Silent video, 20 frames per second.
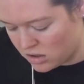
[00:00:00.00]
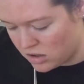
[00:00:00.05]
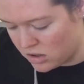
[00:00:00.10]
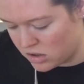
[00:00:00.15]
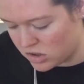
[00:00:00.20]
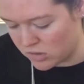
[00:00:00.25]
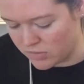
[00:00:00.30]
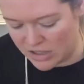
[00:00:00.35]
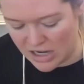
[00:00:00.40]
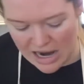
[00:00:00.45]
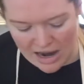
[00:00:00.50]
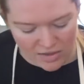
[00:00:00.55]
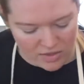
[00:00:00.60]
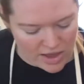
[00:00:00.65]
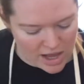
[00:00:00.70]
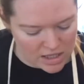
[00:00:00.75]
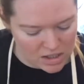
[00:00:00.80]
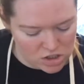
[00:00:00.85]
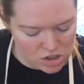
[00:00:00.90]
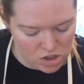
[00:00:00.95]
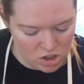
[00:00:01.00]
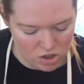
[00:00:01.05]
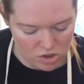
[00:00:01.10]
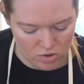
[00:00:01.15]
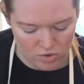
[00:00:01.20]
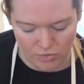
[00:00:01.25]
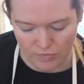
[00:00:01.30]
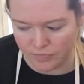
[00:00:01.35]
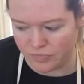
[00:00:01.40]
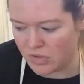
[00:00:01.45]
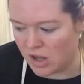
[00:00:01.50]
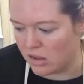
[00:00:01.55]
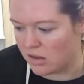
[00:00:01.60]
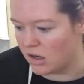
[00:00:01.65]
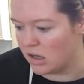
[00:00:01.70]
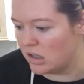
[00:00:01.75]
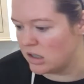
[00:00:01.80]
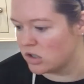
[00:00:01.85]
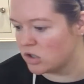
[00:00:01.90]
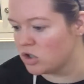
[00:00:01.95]
So I'm gonna add that too. And then
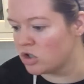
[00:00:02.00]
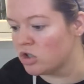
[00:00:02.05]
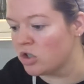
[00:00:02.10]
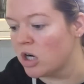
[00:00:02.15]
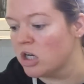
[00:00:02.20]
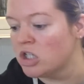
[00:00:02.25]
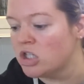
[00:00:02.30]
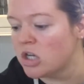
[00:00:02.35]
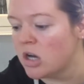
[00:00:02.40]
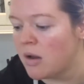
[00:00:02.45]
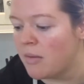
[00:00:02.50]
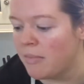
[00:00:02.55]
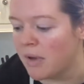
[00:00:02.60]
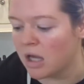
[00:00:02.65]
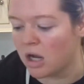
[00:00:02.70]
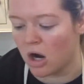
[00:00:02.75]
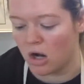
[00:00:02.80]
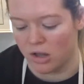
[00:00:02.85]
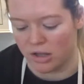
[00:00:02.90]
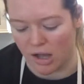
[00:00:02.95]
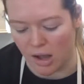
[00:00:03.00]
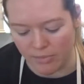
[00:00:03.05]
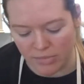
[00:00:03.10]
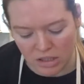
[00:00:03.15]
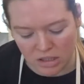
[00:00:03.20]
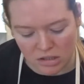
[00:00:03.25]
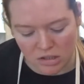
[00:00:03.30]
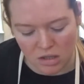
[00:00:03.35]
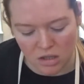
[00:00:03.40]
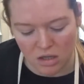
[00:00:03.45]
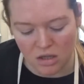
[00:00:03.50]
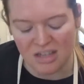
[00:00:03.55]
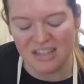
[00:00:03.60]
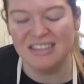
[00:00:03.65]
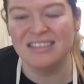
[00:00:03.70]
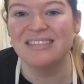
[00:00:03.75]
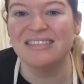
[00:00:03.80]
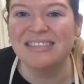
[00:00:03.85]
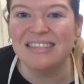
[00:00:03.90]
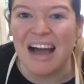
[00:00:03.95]
I need to crush my garlic. I'm
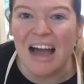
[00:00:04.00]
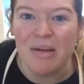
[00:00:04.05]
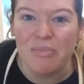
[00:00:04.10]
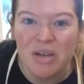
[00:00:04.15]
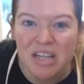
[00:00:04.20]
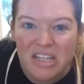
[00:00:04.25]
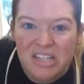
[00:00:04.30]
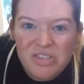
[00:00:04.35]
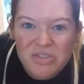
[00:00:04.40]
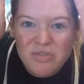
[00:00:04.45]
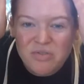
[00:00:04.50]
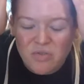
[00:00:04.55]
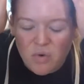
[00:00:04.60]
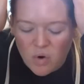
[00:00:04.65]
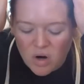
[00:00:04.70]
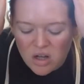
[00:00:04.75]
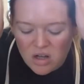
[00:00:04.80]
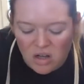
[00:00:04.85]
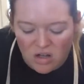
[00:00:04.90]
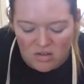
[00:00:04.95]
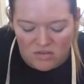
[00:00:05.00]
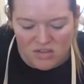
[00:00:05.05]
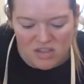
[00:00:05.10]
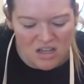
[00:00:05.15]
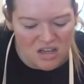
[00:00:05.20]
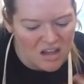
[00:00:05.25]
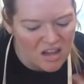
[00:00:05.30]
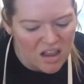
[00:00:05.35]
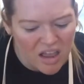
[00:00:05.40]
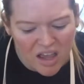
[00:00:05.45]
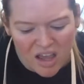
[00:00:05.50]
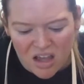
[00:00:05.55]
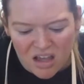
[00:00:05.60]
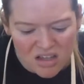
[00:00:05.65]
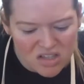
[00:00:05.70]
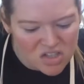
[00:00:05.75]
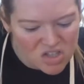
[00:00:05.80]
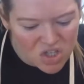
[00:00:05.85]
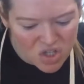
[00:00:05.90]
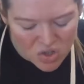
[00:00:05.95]
gonna do 4 cloves.
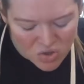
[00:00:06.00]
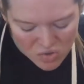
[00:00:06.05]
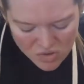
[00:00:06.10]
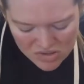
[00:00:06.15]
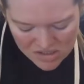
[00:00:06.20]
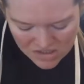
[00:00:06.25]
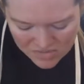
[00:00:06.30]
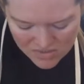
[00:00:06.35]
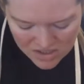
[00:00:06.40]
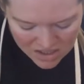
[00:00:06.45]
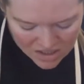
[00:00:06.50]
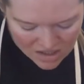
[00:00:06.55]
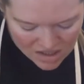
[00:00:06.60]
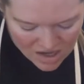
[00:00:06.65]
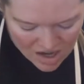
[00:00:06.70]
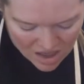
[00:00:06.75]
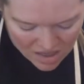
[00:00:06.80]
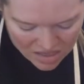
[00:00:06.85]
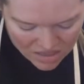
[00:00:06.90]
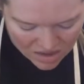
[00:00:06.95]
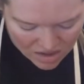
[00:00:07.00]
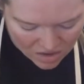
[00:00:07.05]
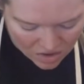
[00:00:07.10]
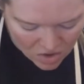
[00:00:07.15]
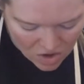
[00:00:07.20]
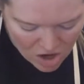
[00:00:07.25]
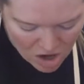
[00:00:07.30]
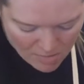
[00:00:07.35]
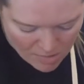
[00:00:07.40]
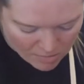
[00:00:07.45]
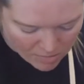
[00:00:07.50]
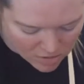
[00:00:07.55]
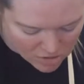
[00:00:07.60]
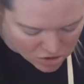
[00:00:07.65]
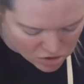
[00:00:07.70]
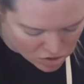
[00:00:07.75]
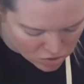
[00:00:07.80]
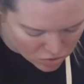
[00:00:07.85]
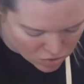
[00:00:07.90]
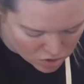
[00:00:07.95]
Like 2 seems like nothing. Maybe I'll
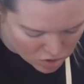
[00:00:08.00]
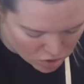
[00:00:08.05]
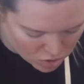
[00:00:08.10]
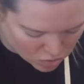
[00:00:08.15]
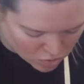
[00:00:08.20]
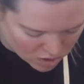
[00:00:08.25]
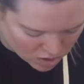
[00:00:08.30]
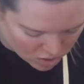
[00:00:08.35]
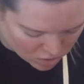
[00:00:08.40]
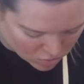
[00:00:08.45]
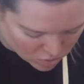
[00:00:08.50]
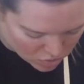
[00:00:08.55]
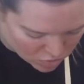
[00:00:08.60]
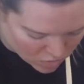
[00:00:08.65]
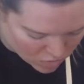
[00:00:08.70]
just do 2 huge